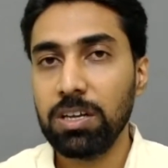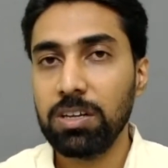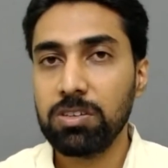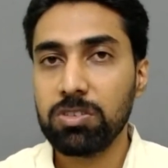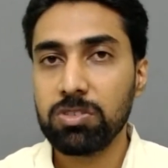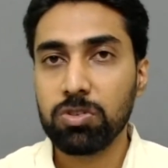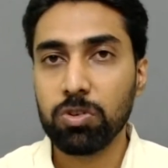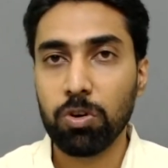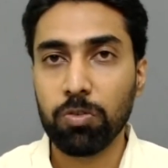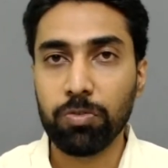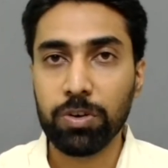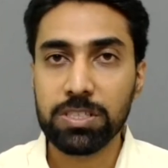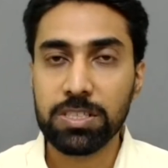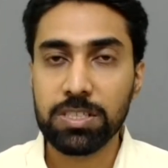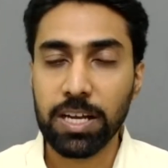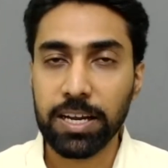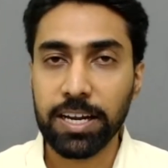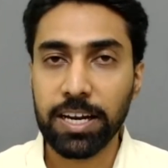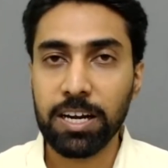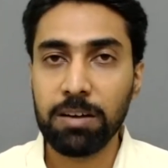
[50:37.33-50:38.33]
So for
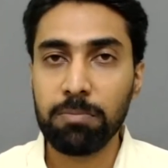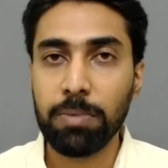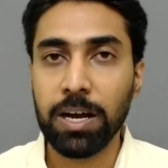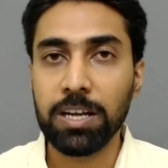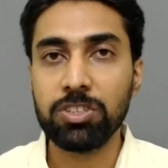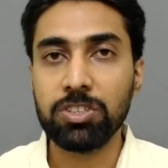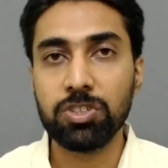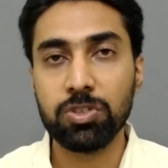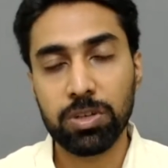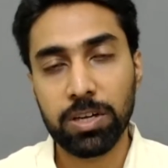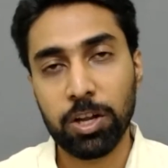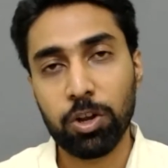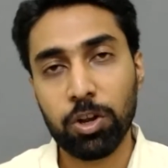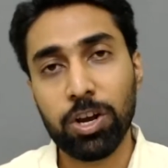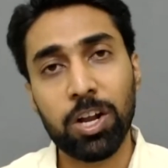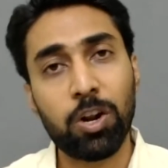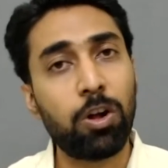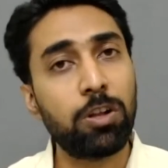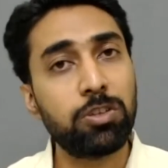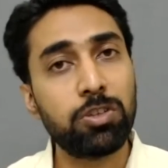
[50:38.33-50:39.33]
second batch, you
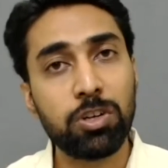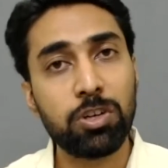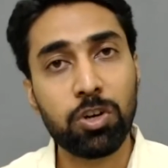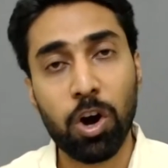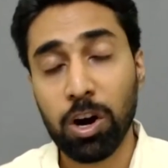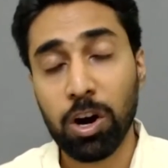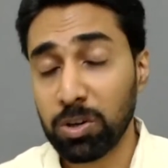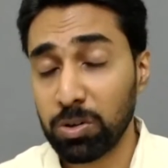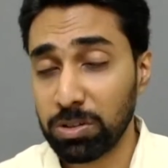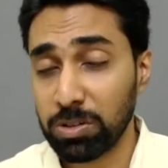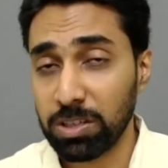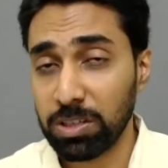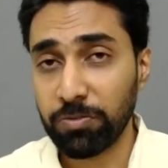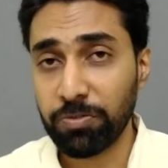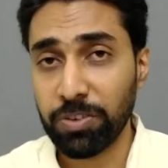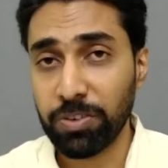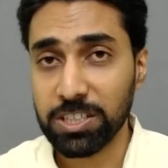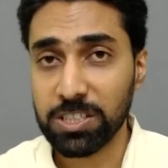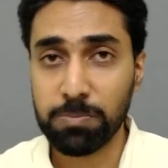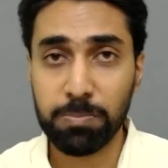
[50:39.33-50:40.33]
can also talk to the
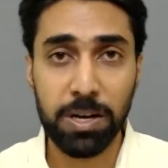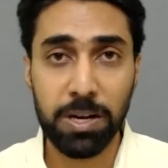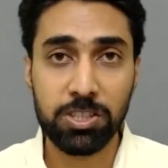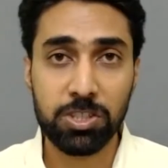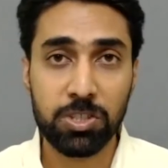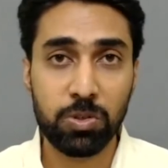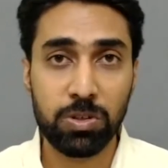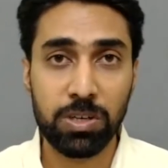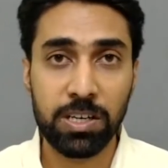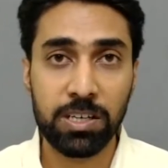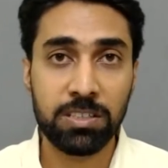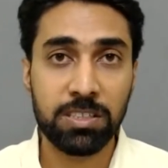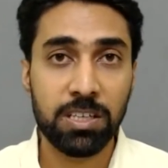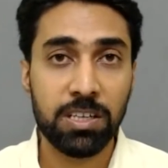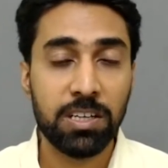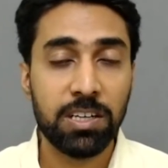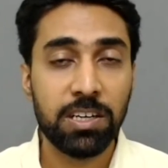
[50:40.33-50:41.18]
first batch students,